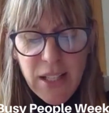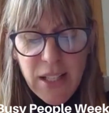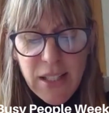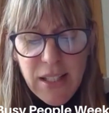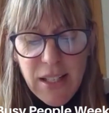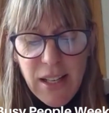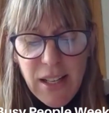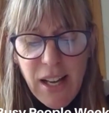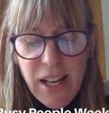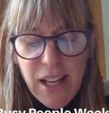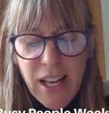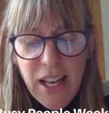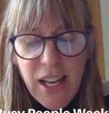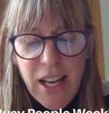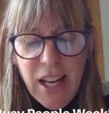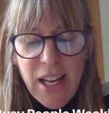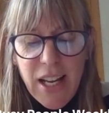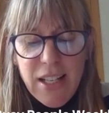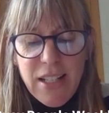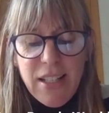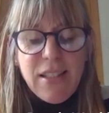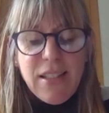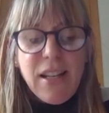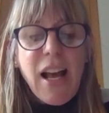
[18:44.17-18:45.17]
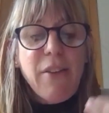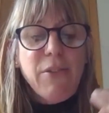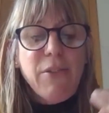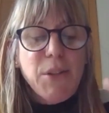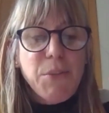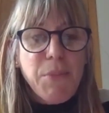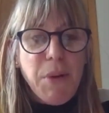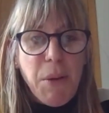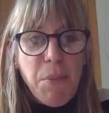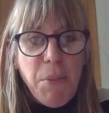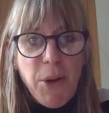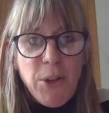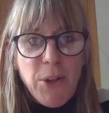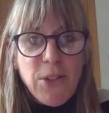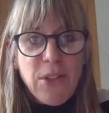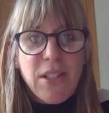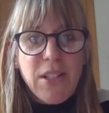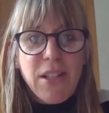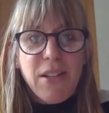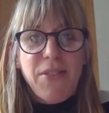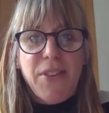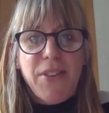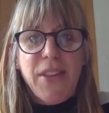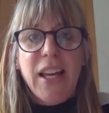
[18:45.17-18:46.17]
It's like it doesn't have to be a
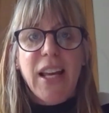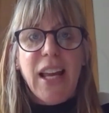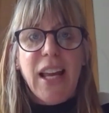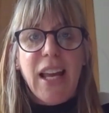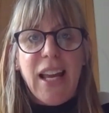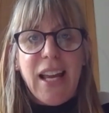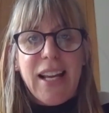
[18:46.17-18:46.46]
positive thing.